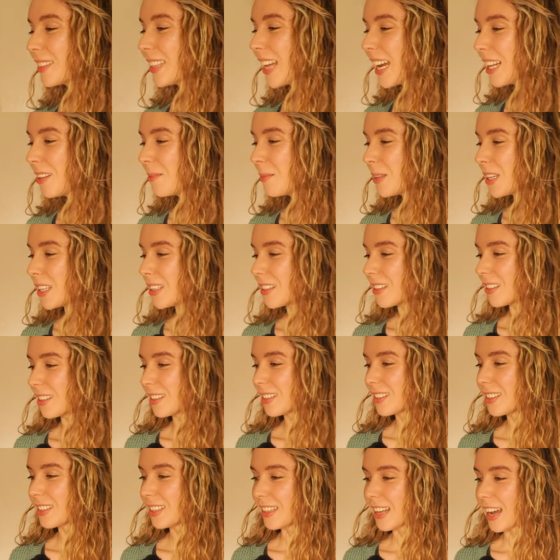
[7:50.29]
That
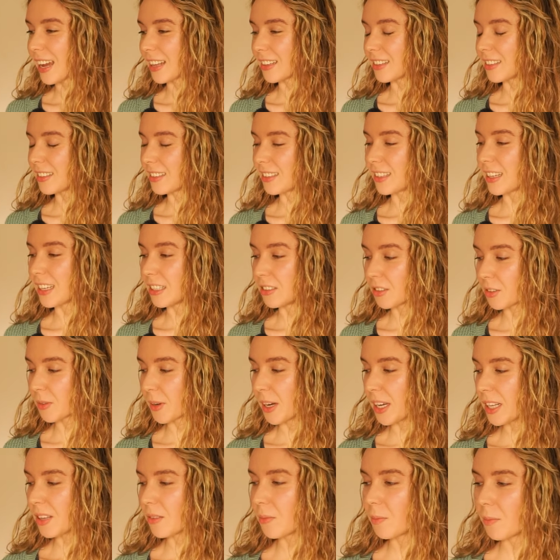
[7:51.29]
means that it's
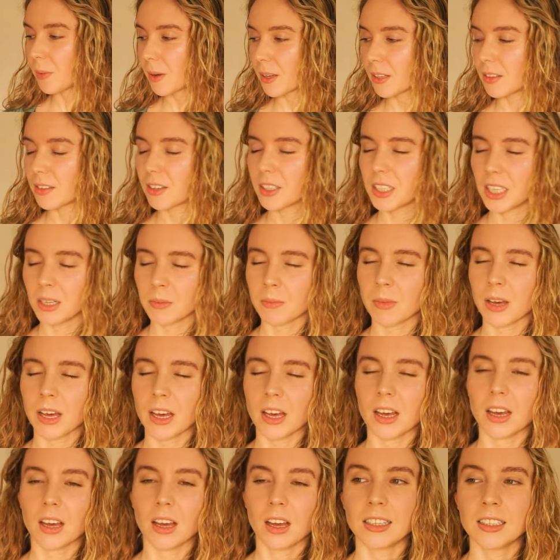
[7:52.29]
great, but the
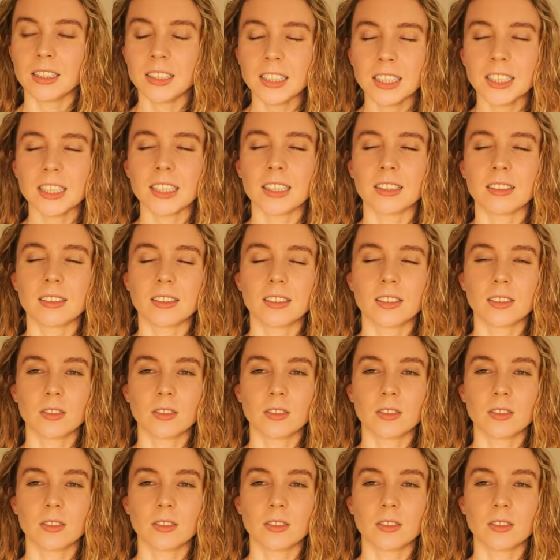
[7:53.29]
NEMA needed